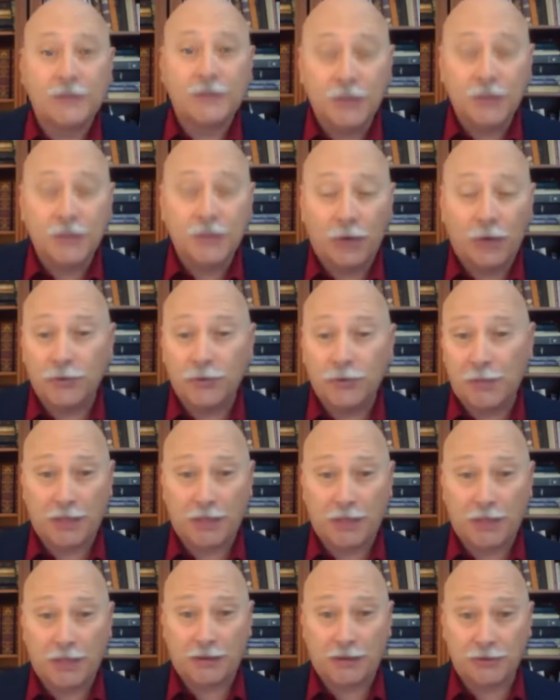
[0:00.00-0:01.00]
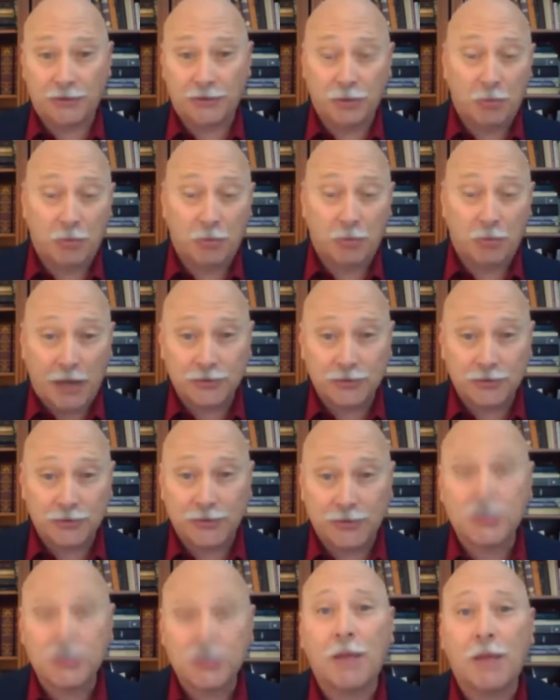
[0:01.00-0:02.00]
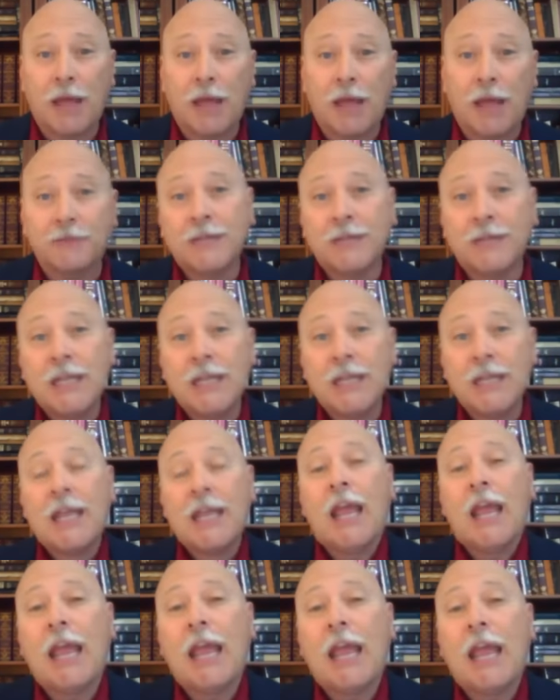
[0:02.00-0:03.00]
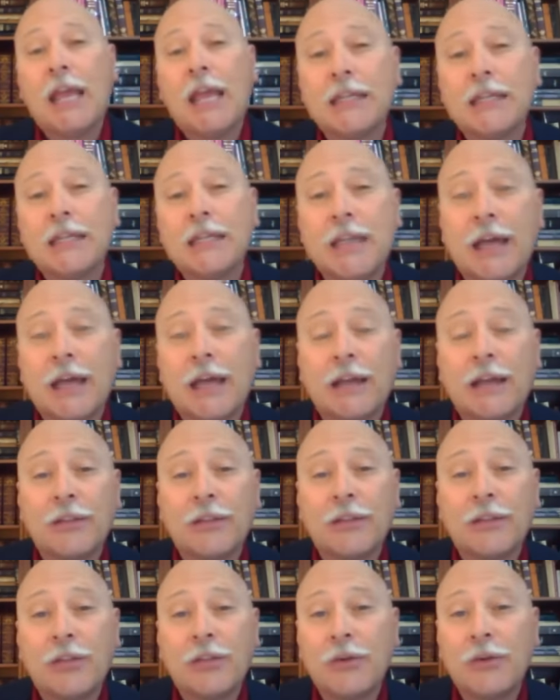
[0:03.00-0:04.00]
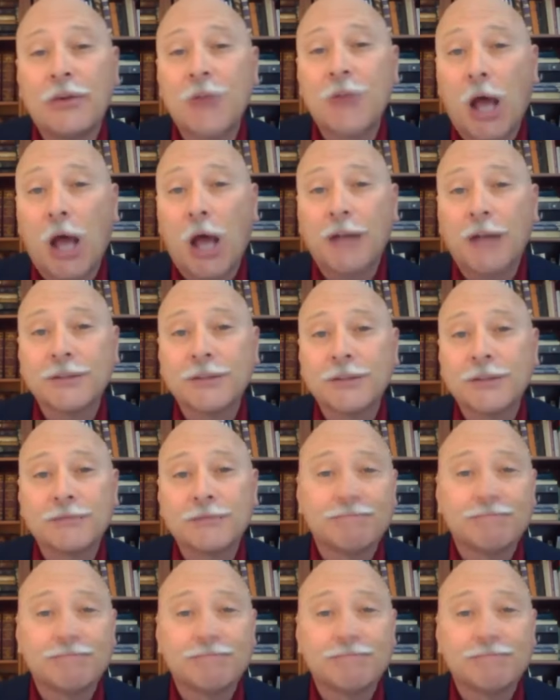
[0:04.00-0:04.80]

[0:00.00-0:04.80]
you know, there's a new browser that's come out, and they're not